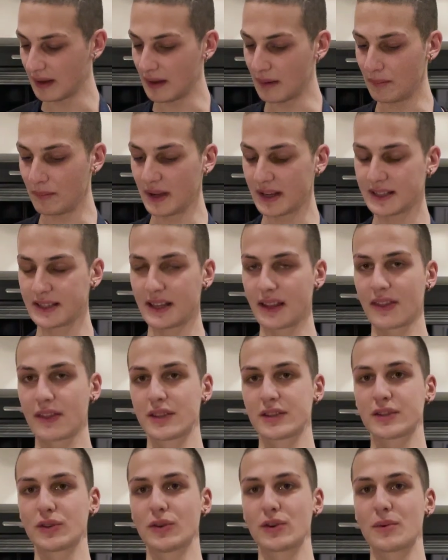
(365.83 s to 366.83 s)
mixing the
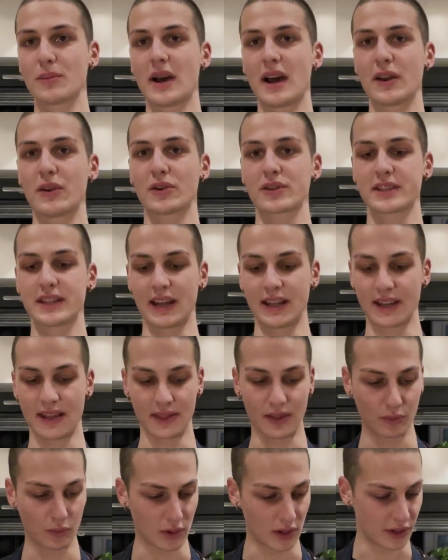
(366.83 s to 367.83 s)
sodium hydroxide and the
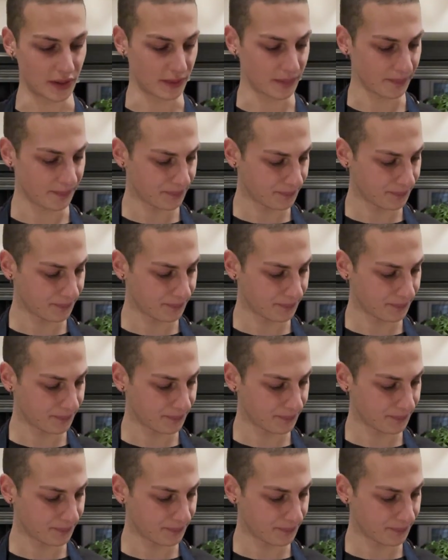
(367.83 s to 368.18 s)
water.